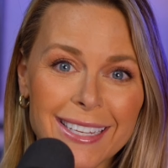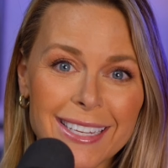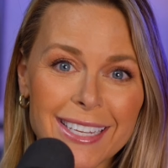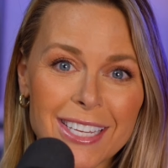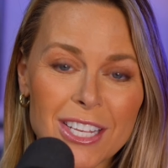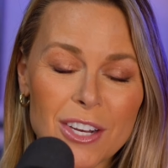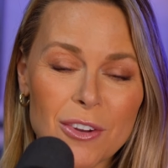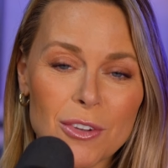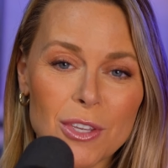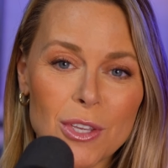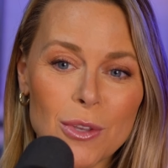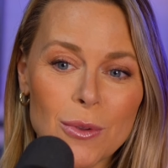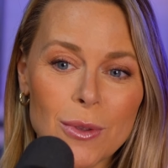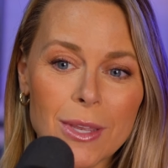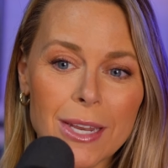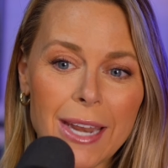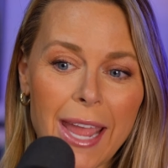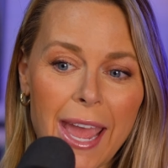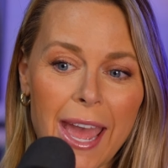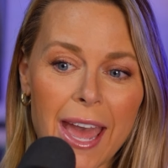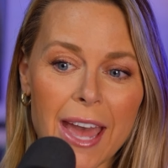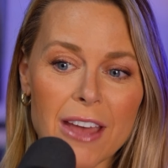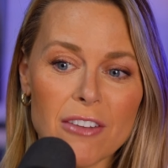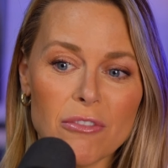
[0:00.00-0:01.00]
You know, you can
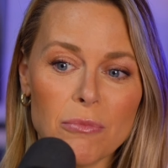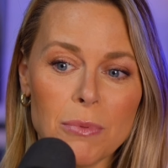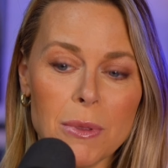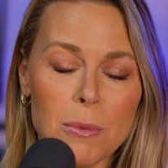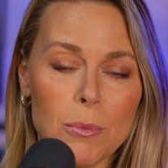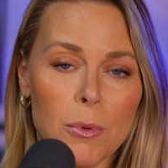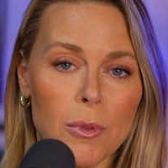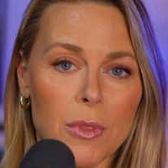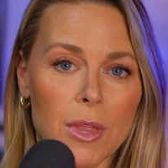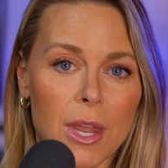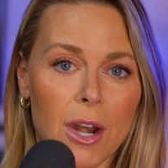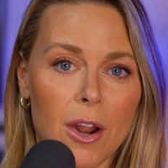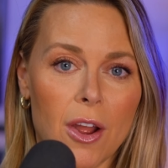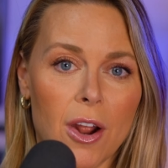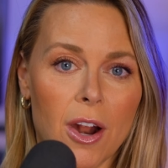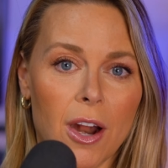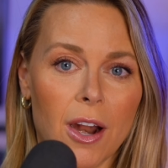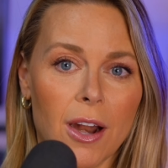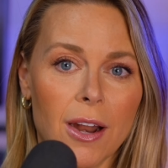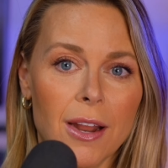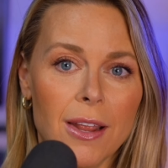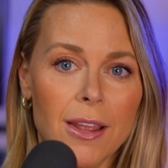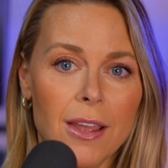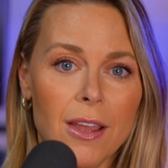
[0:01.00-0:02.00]
have people that
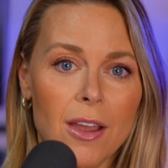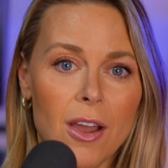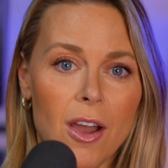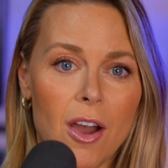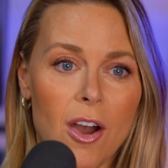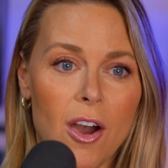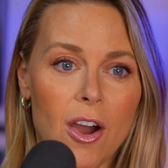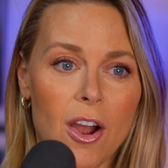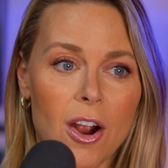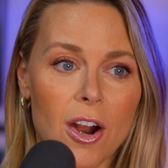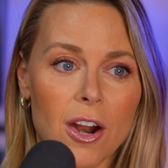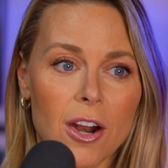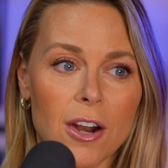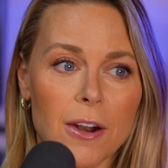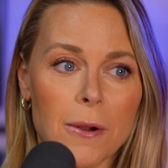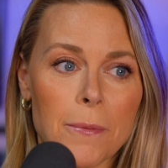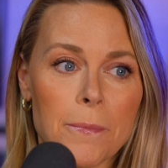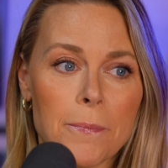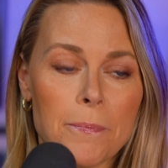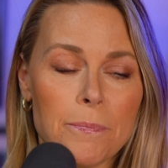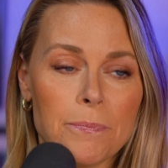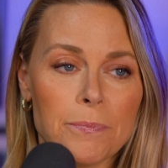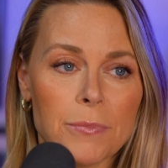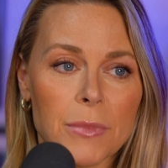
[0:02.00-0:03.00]
are are
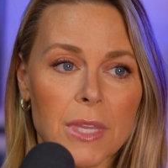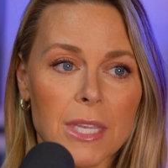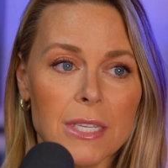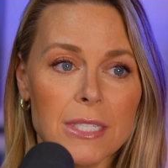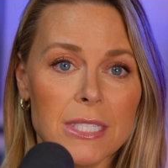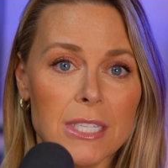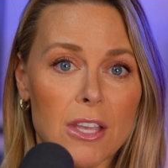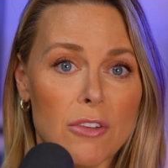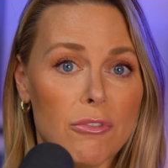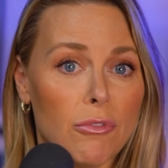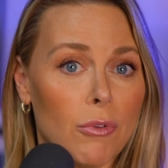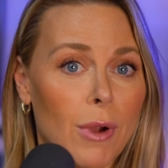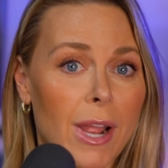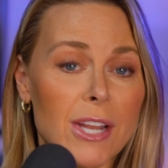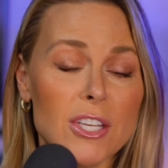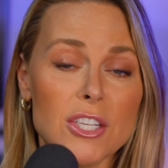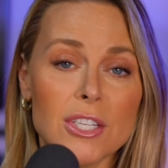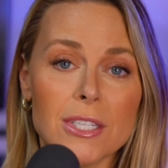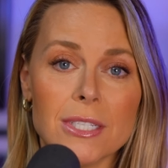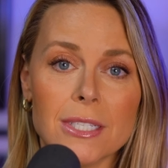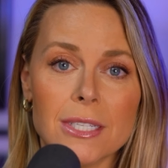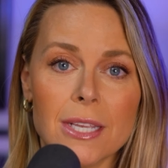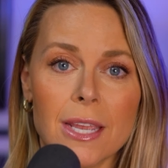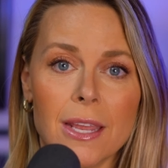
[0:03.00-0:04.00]

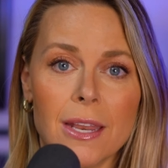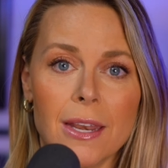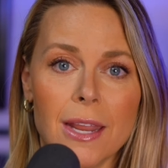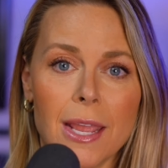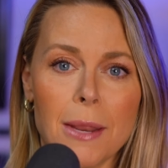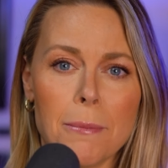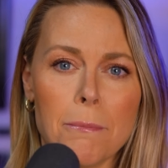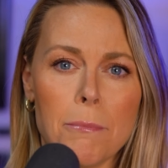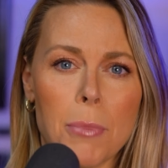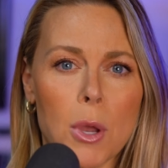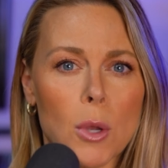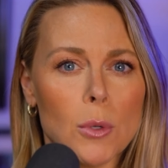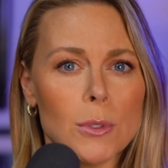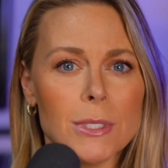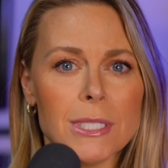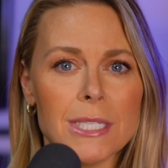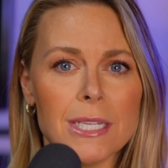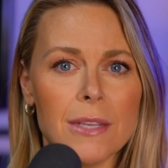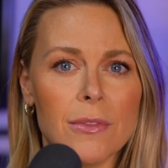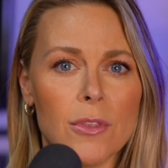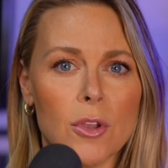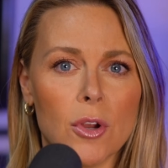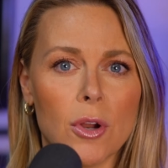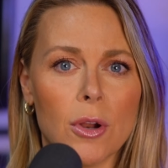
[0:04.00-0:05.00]
self-righteous and and boast
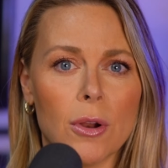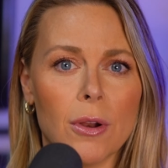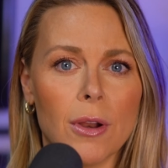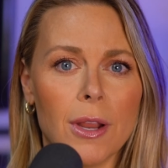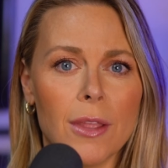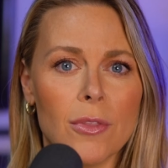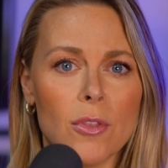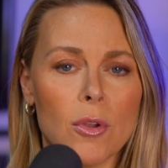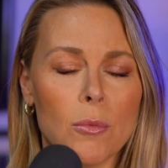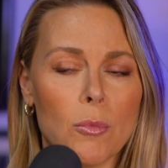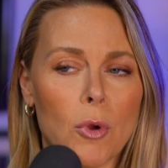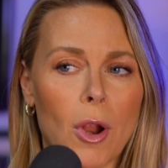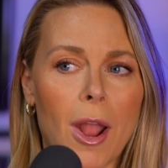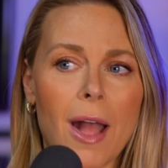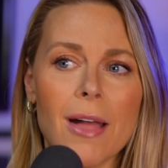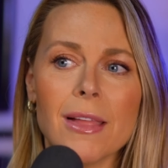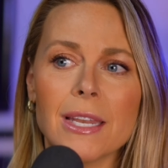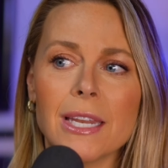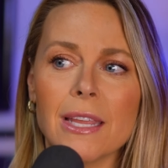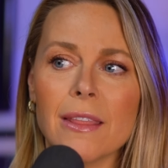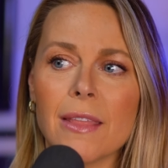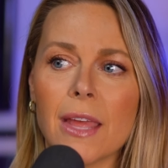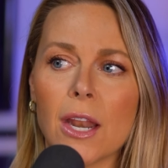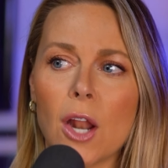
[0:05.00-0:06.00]
in their in their
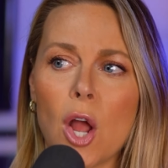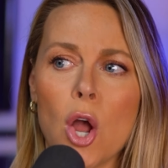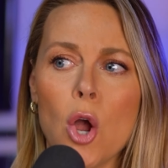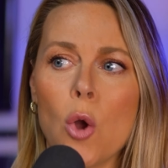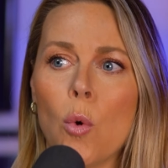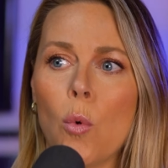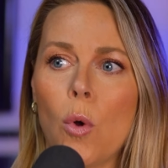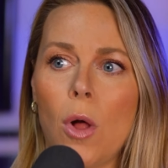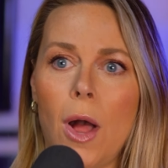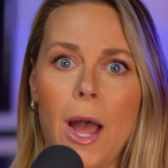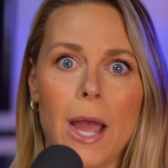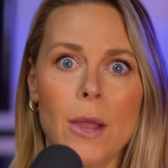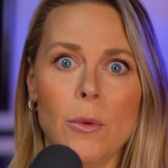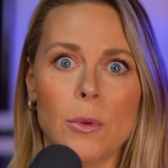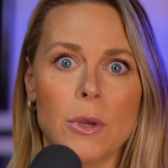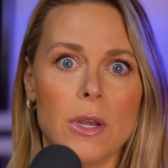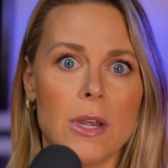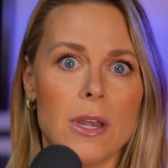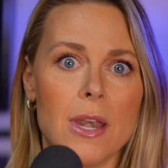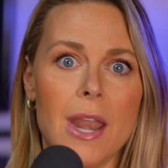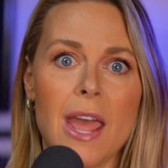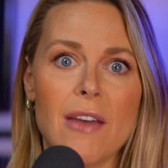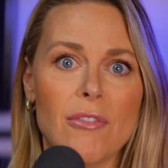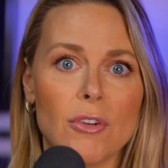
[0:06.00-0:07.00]
morality that, oh well, I would
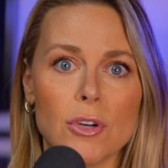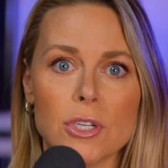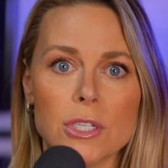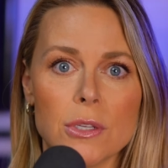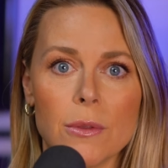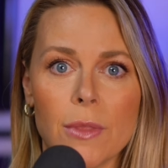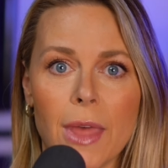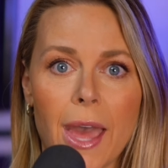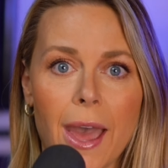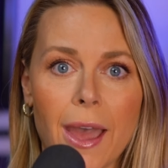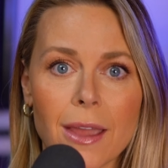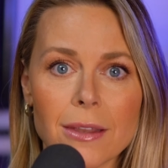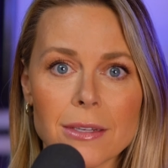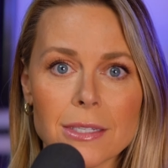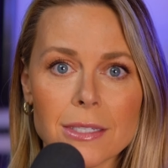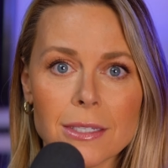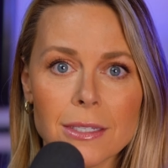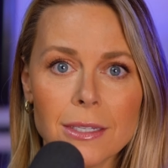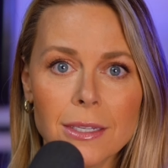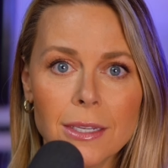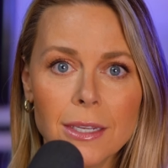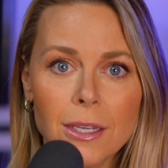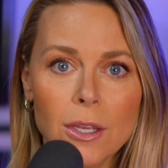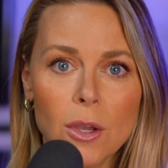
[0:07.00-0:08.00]
never do that,
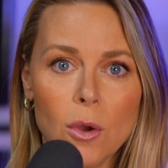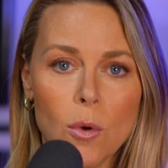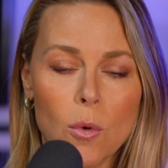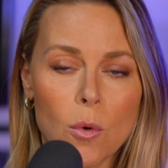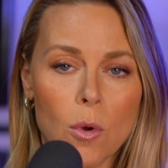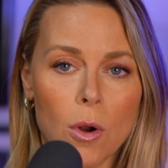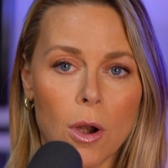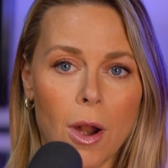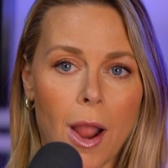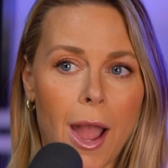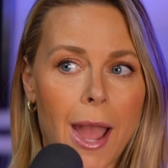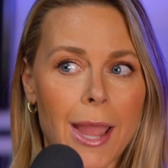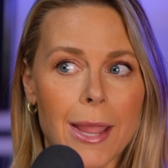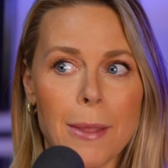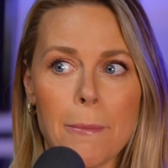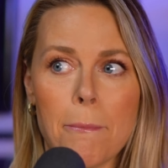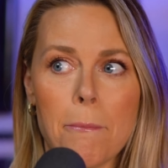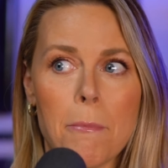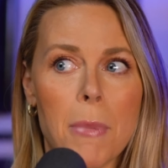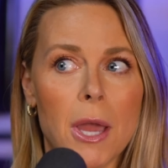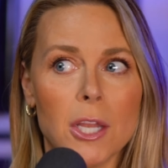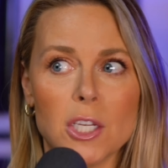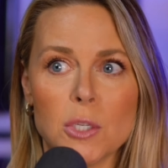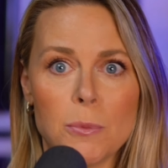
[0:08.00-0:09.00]
or I
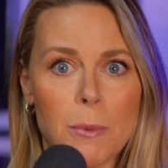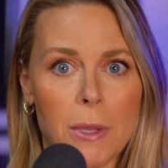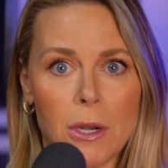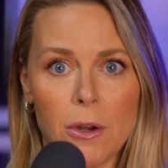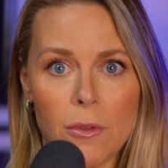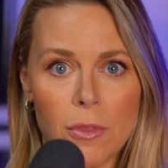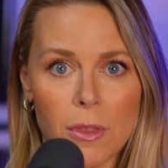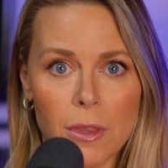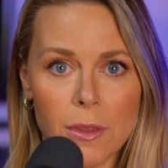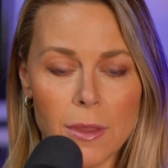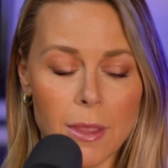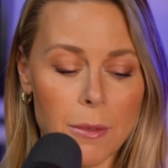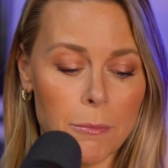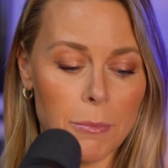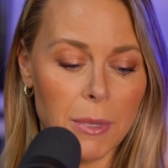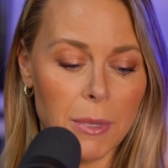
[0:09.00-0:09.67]
am much better than them